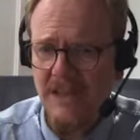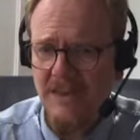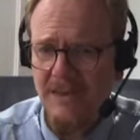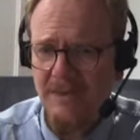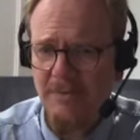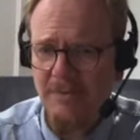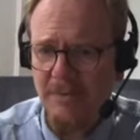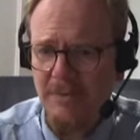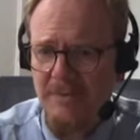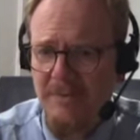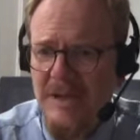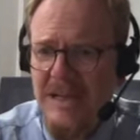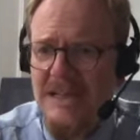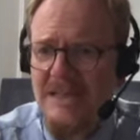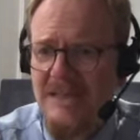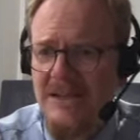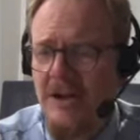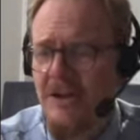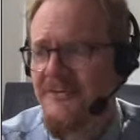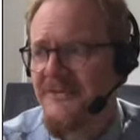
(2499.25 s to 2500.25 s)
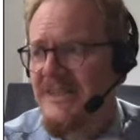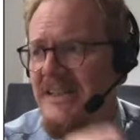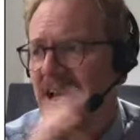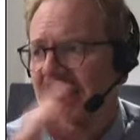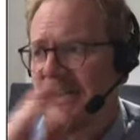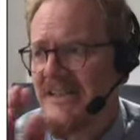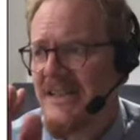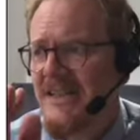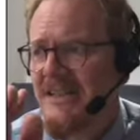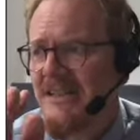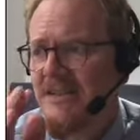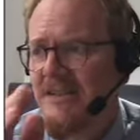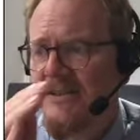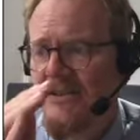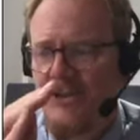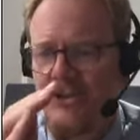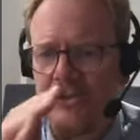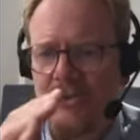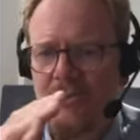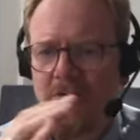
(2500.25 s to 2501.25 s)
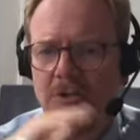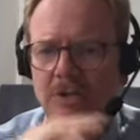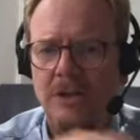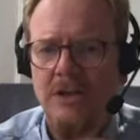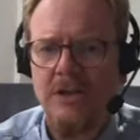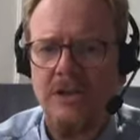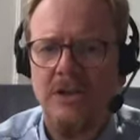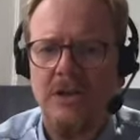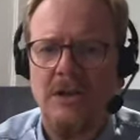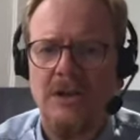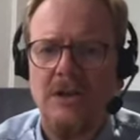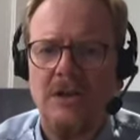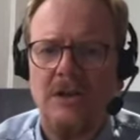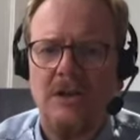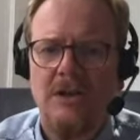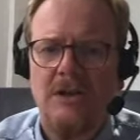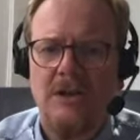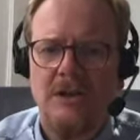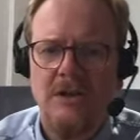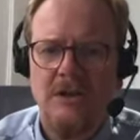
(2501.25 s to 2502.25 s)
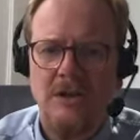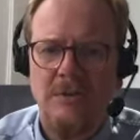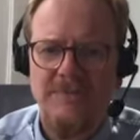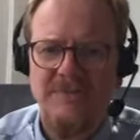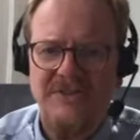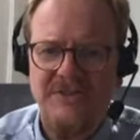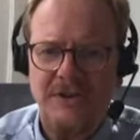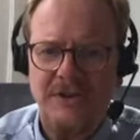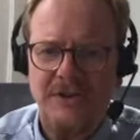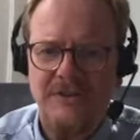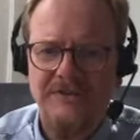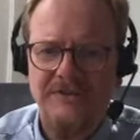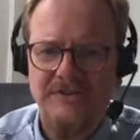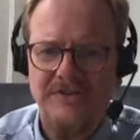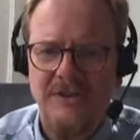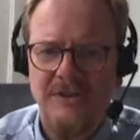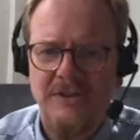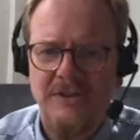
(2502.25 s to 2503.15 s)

probability of getting your observed